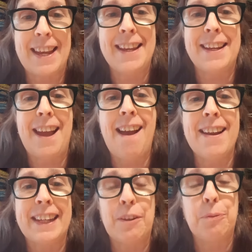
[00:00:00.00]
and
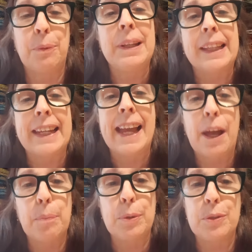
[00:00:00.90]
I can really
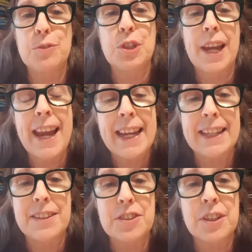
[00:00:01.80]
help you
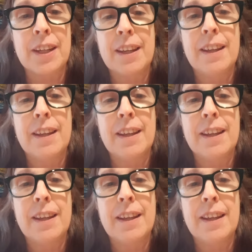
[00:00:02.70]
change